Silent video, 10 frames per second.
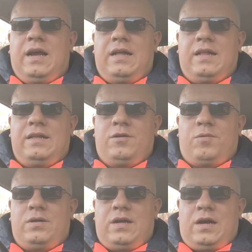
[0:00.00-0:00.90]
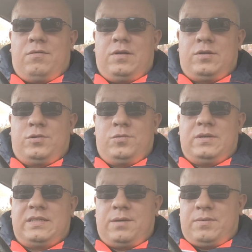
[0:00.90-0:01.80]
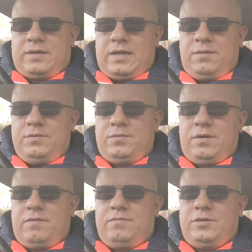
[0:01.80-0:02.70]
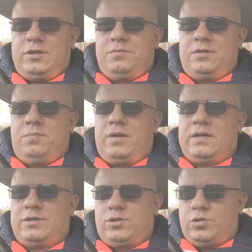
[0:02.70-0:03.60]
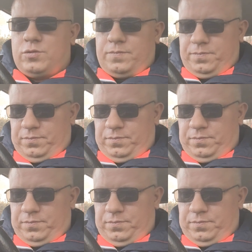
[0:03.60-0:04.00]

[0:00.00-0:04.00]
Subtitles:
another 1 hour to a summer time. So we have GMT +2.